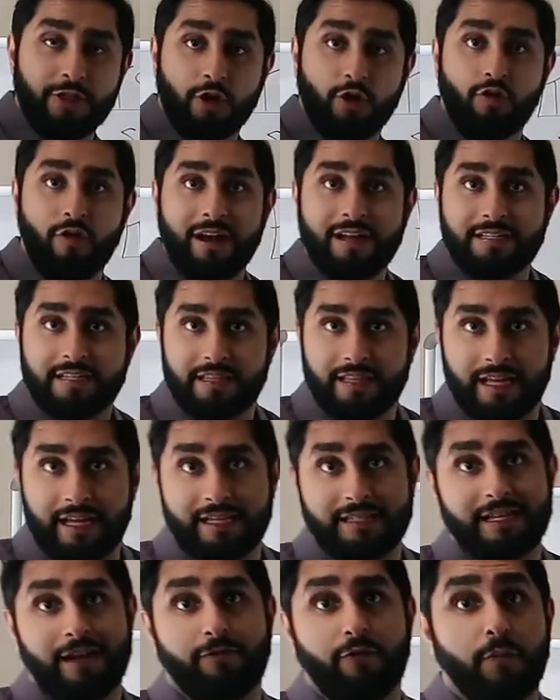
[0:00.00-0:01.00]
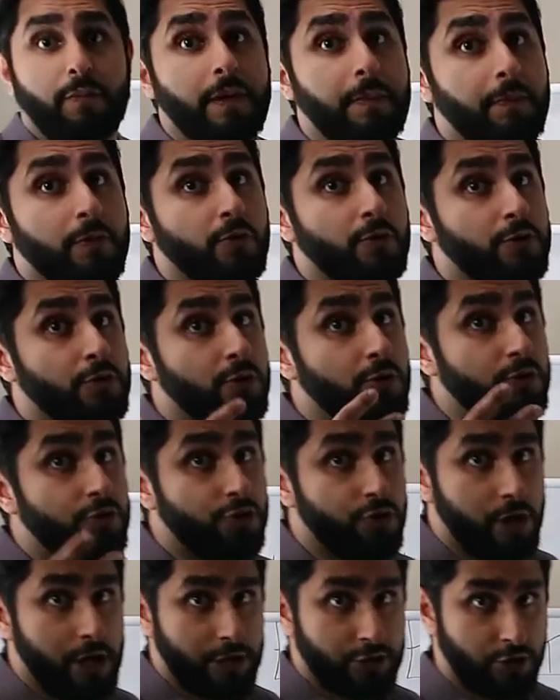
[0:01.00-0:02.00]
And the crazy thing is that for people who
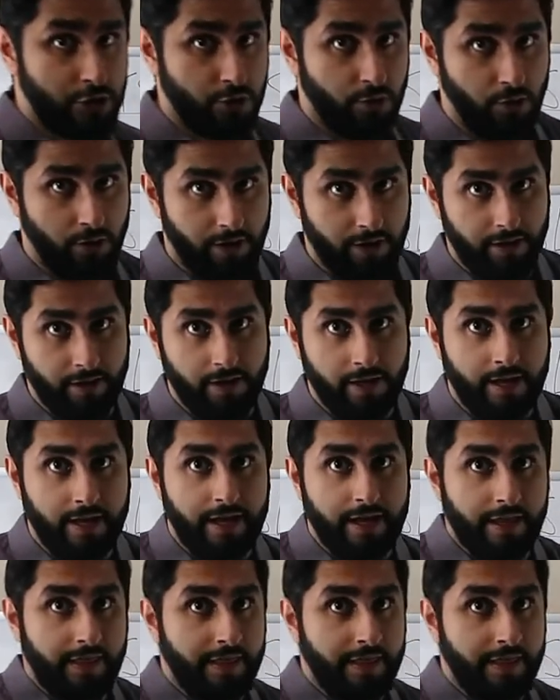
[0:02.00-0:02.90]
do trade short,